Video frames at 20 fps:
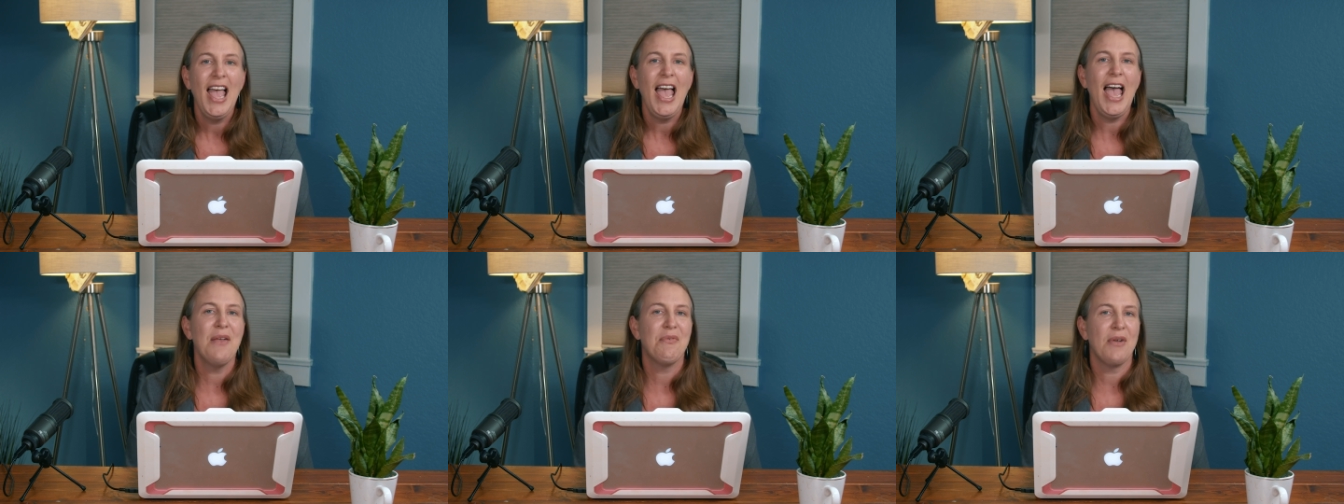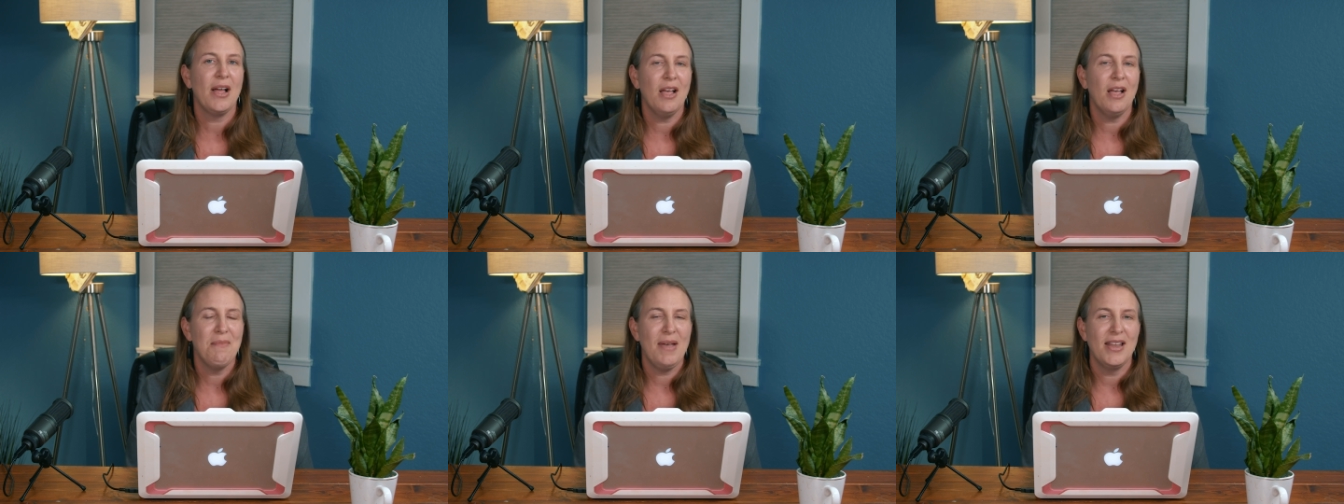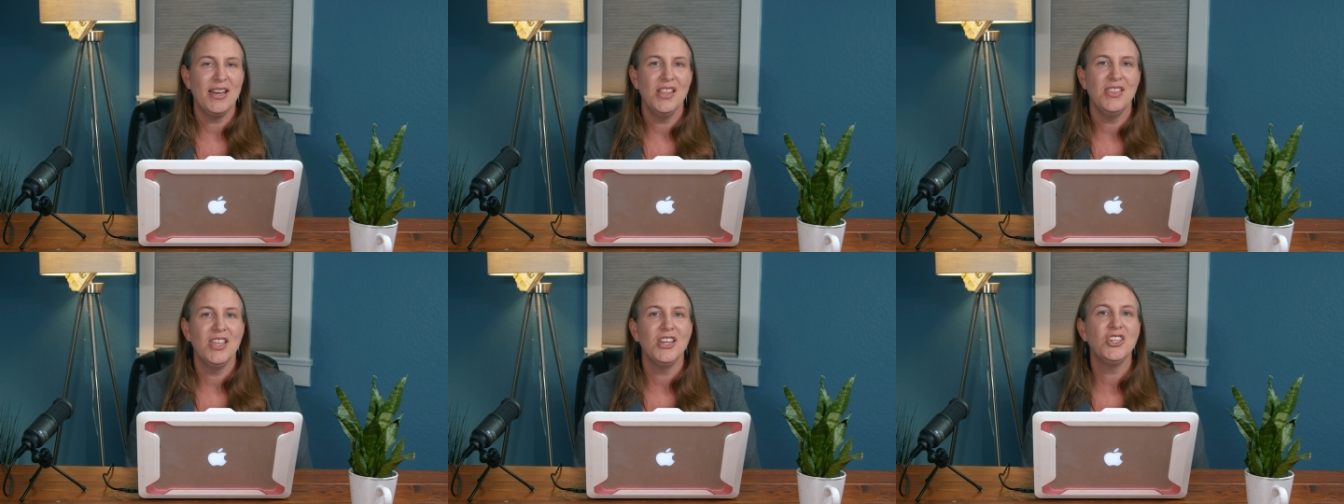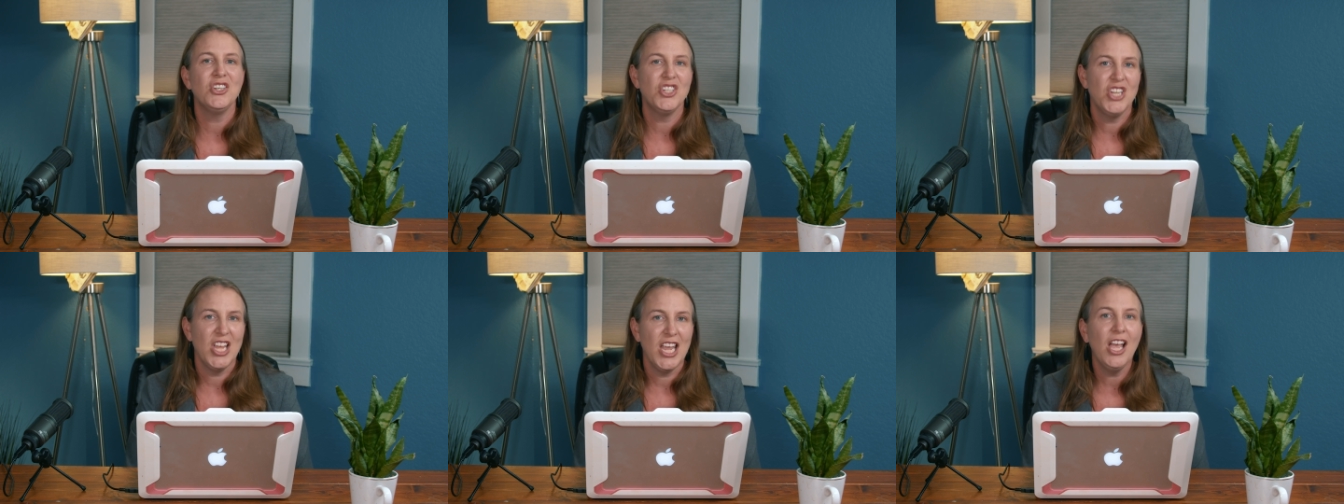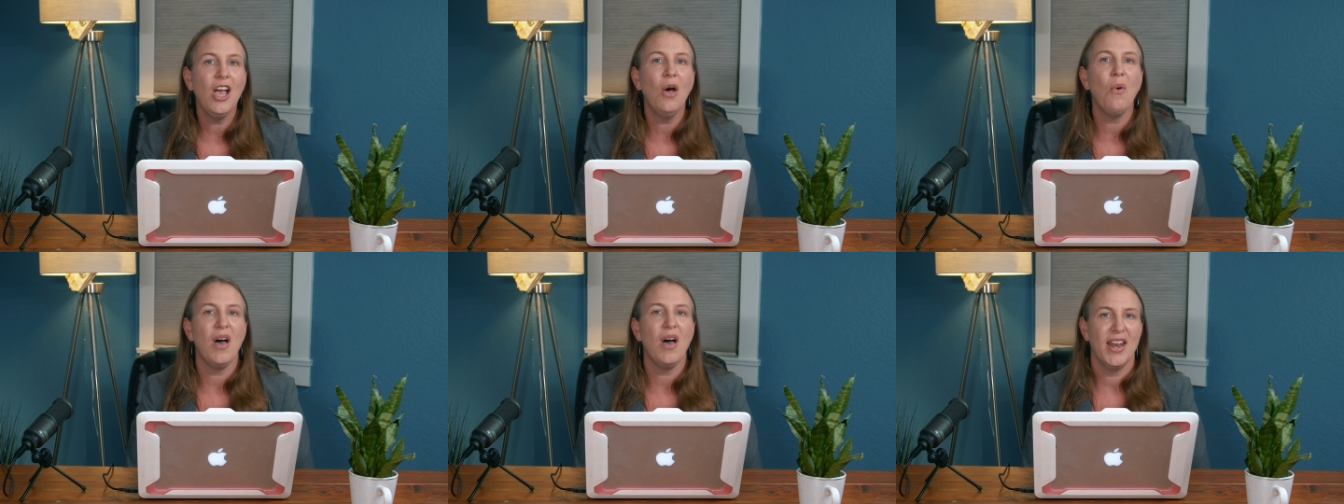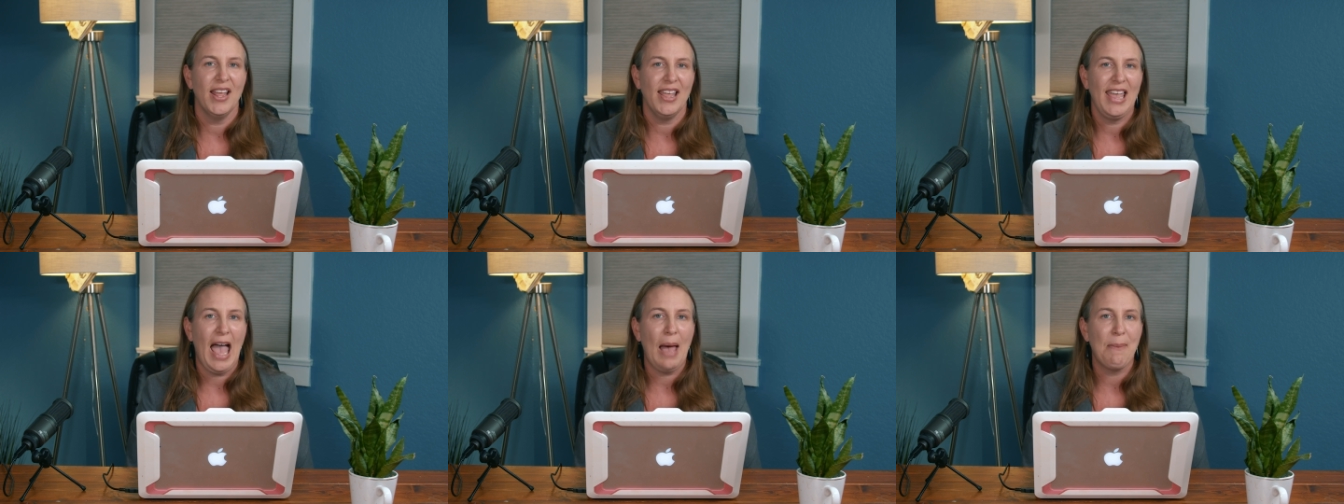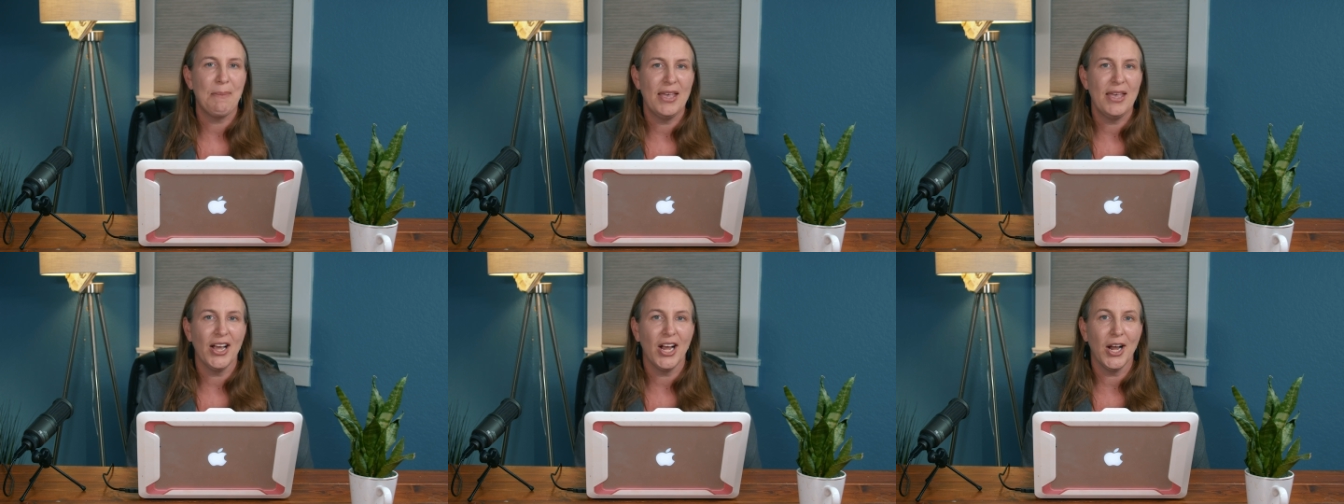had recommended that she go on a
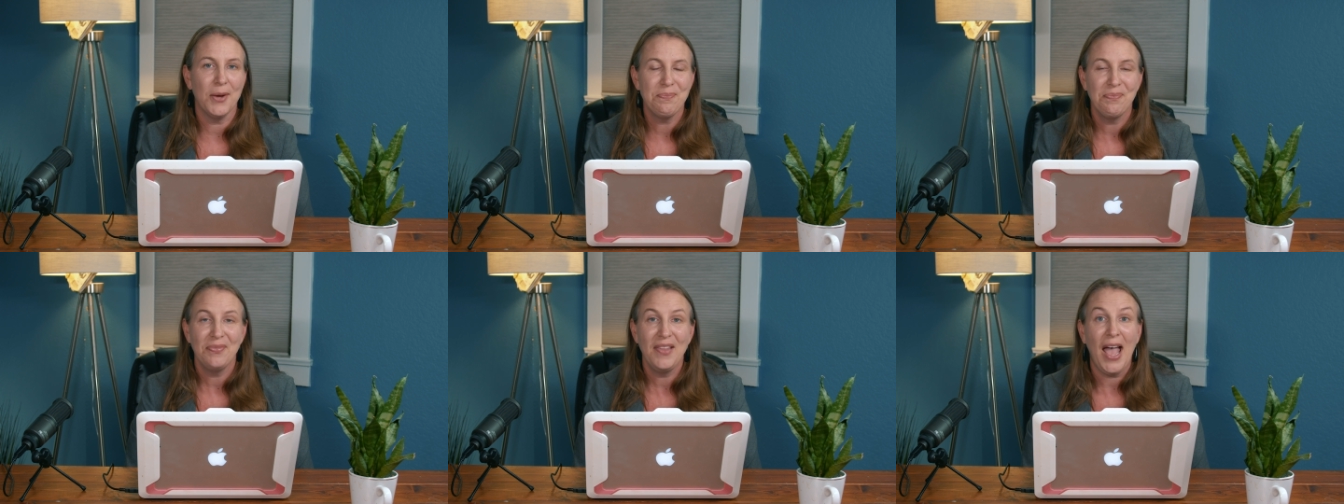gap year.